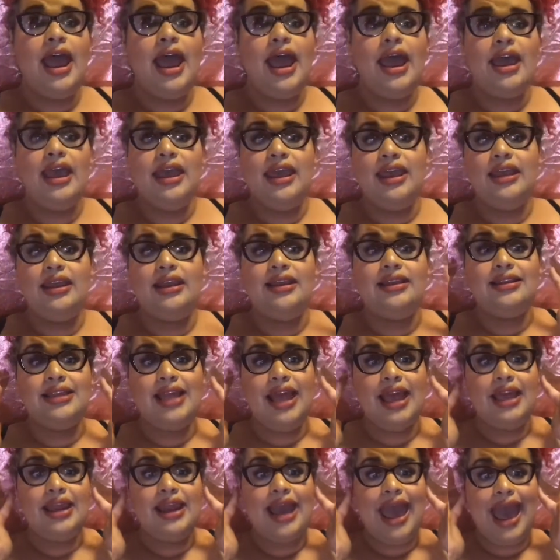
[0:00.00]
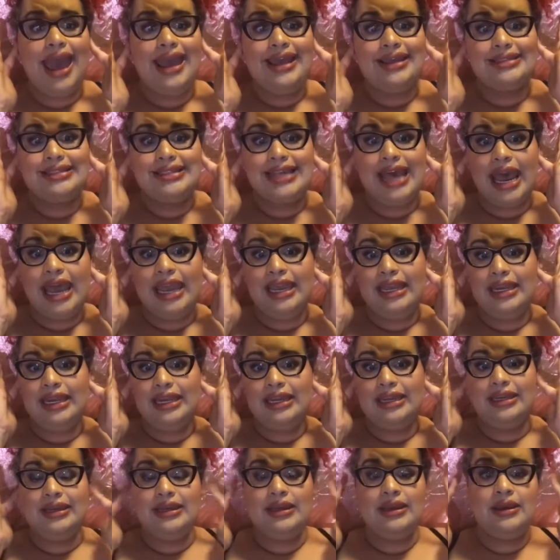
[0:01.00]
and then I
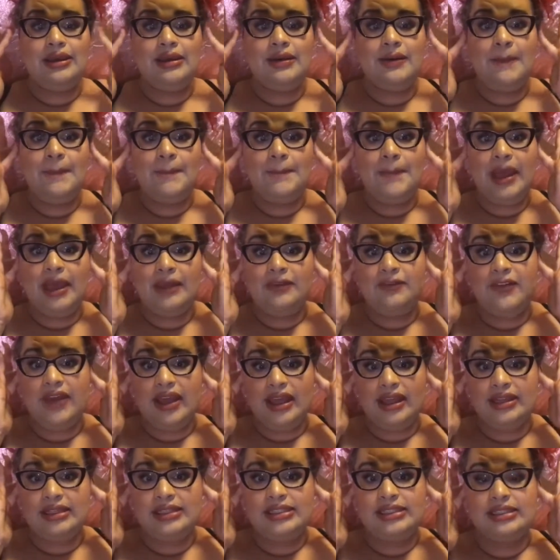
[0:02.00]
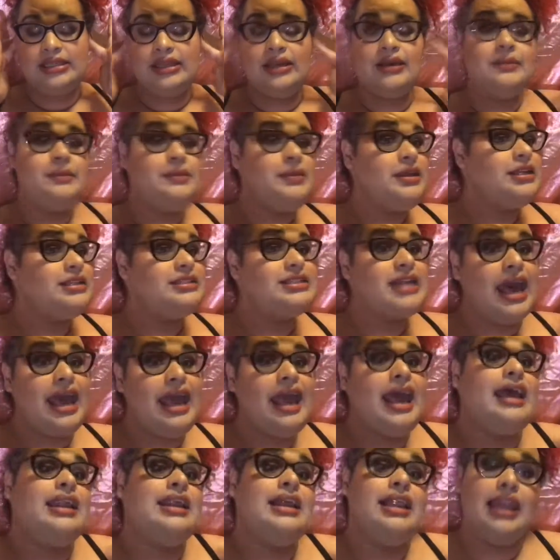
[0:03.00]
tightened my face because I
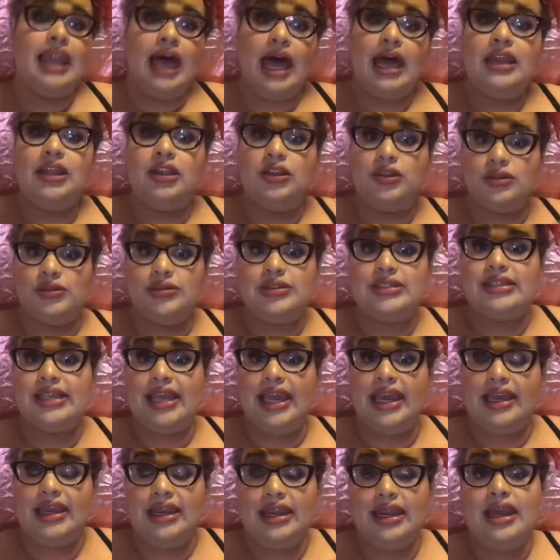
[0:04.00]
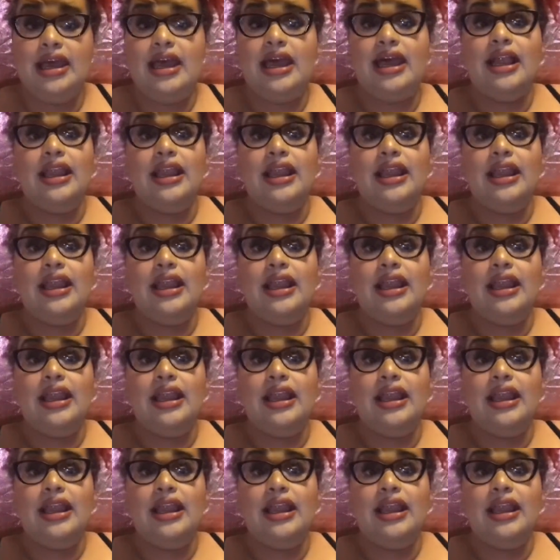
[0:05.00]
had a lot of loose skin.